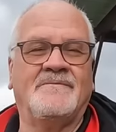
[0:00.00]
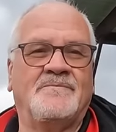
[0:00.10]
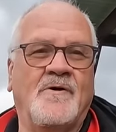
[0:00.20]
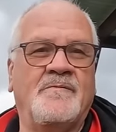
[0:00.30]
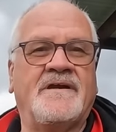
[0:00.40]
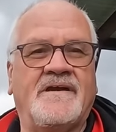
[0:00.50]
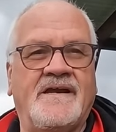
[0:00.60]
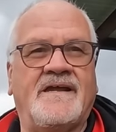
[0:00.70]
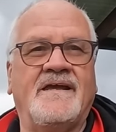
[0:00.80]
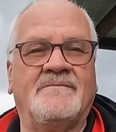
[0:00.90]
I'm Bobby
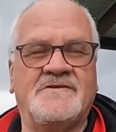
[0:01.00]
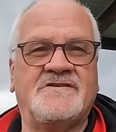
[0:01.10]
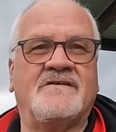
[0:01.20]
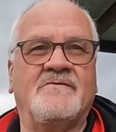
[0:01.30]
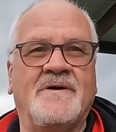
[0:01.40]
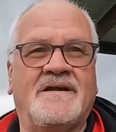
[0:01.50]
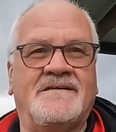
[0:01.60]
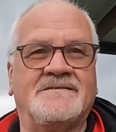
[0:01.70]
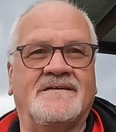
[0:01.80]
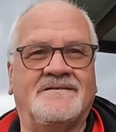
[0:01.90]
Craigie, I'm the general
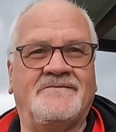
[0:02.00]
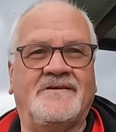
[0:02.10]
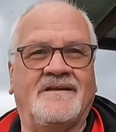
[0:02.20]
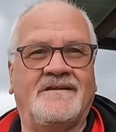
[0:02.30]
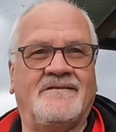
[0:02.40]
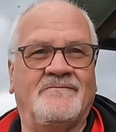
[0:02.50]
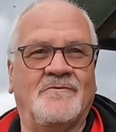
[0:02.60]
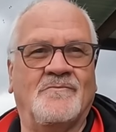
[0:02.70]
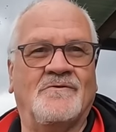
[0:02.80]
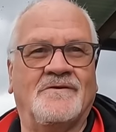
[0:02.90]
manager at Vale of Leithen
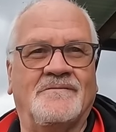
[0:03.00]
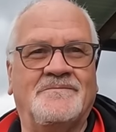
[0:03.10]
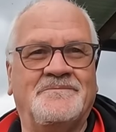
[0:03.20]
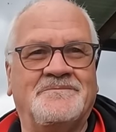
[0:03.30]
Football Club.